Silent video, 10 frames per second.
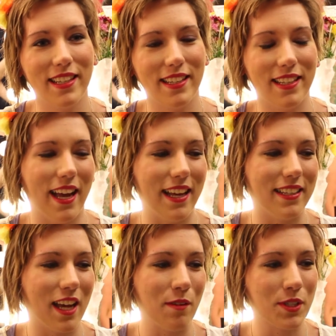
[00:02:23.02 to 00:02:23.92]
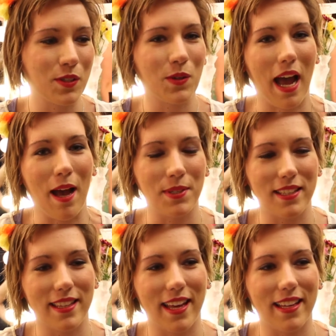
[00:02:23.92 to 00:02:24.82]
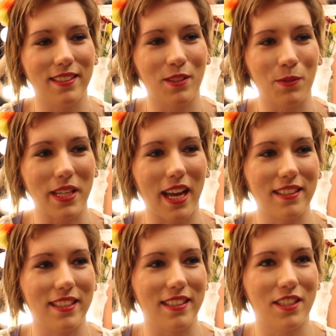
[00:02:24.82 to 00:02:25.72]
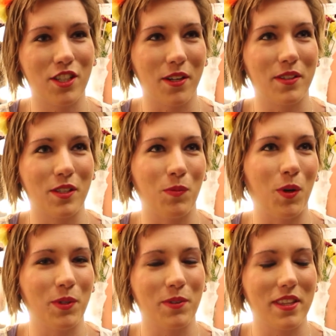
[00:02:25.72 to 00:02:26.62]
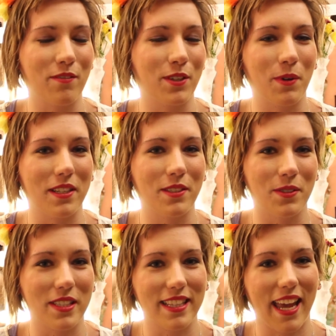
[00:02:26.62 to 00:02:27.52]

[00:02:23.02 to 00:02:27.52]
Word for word: And I'm just so happy that we got to share this moment with everyone who's in the